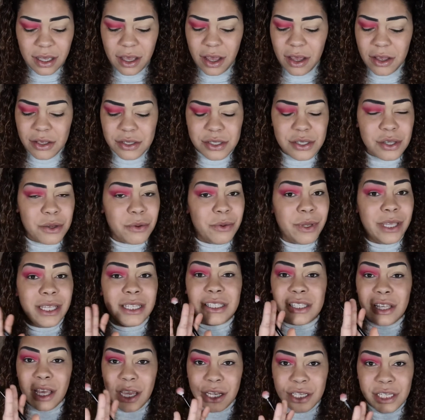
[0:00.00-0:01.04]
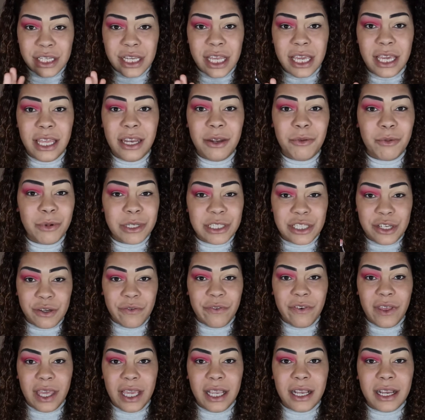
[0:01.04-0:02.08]
Also, when you touch it with your
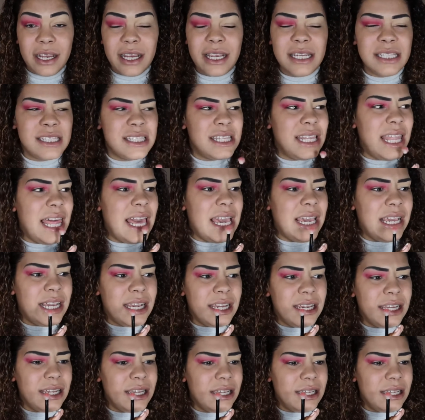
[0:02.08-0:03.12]
finger, it's like